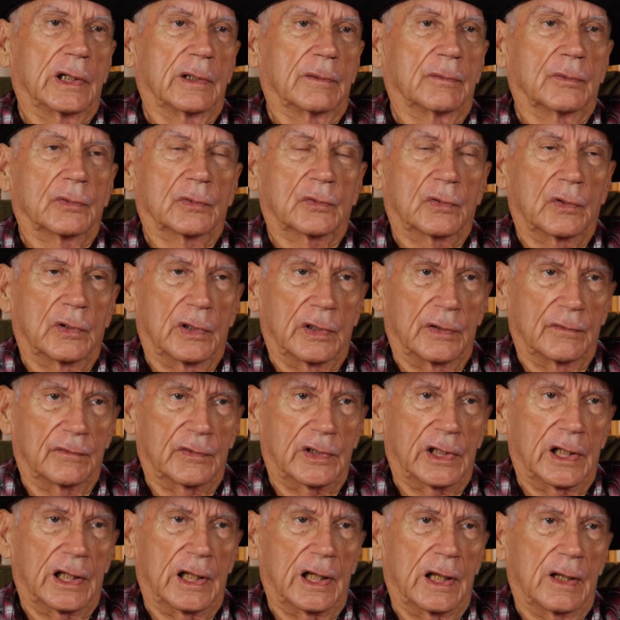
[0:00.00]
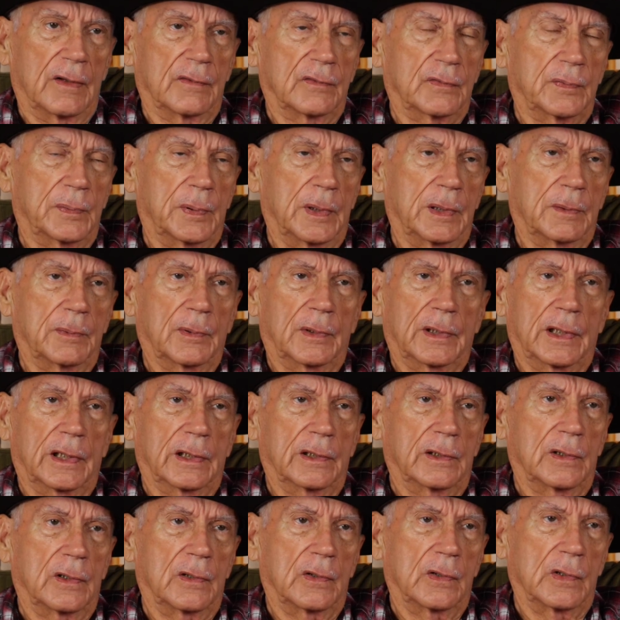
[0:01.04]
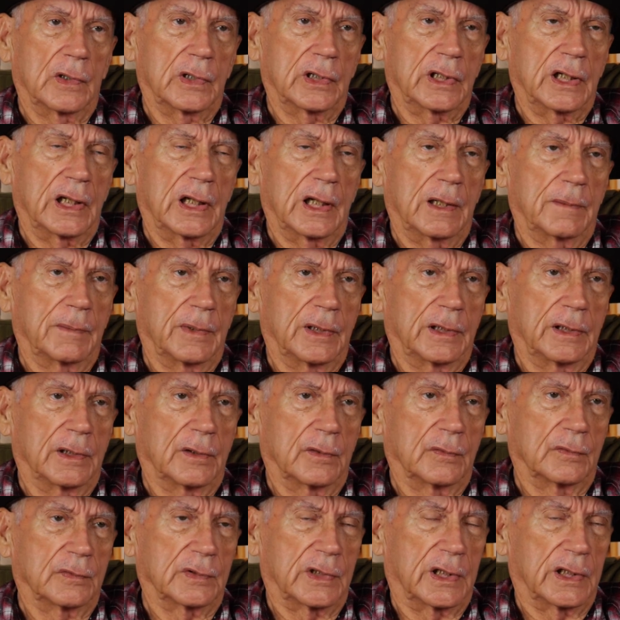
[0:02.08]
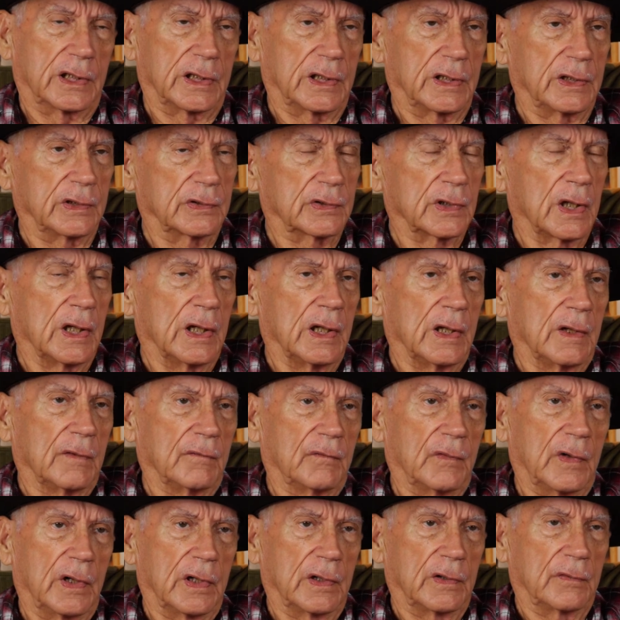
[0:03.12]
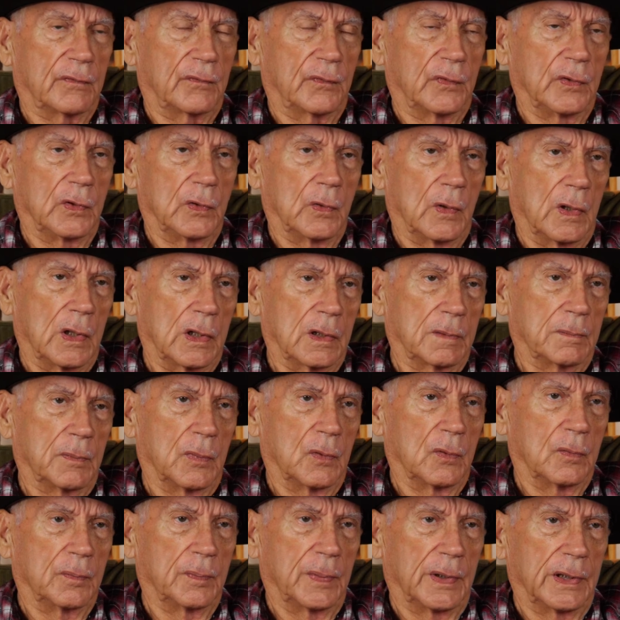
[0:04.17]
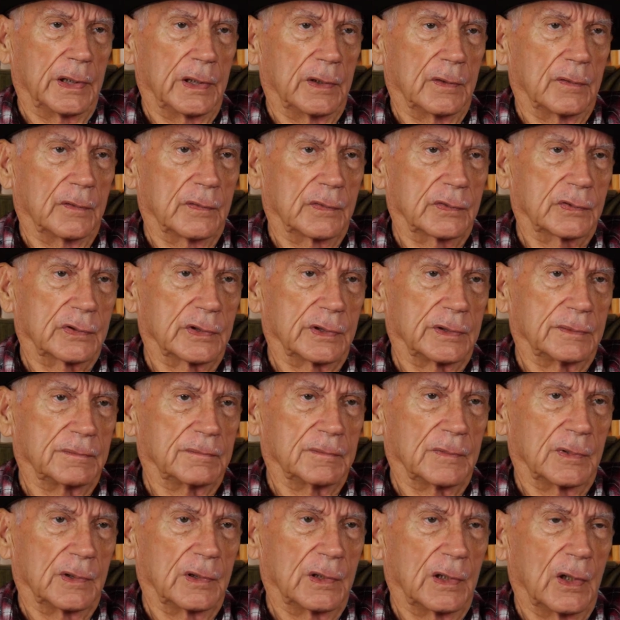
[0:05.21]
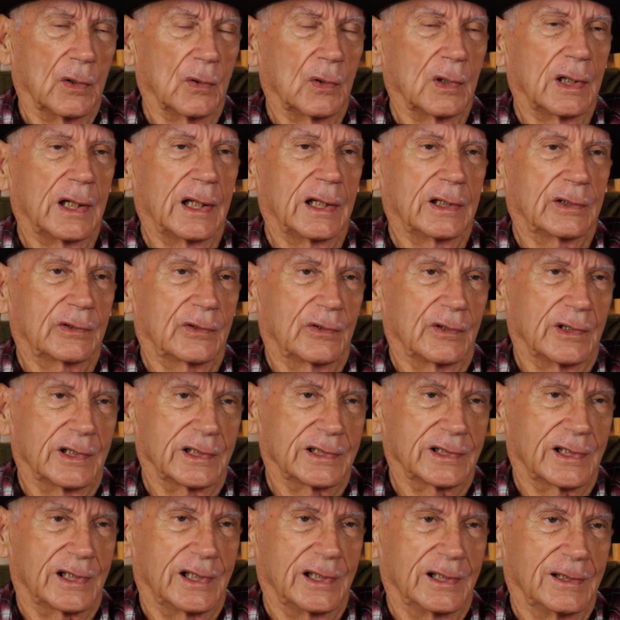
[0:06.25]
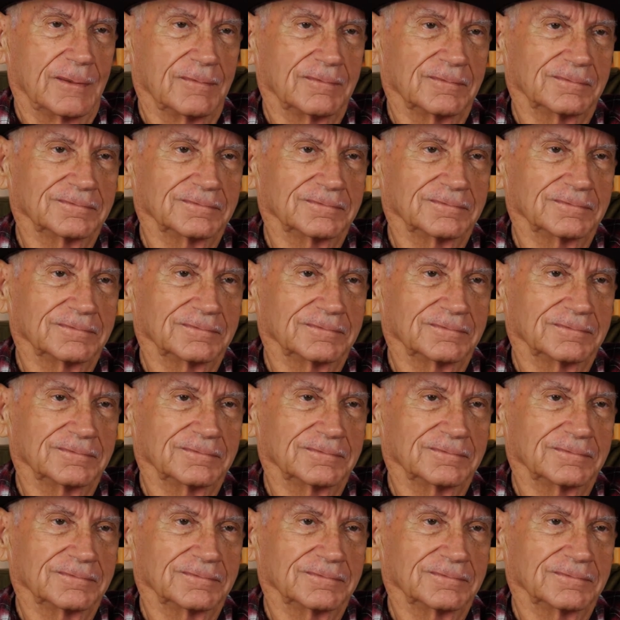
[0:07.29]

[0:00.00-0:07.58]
it was rough times. People had a hard time in those days. Very few automobiles and no electricity.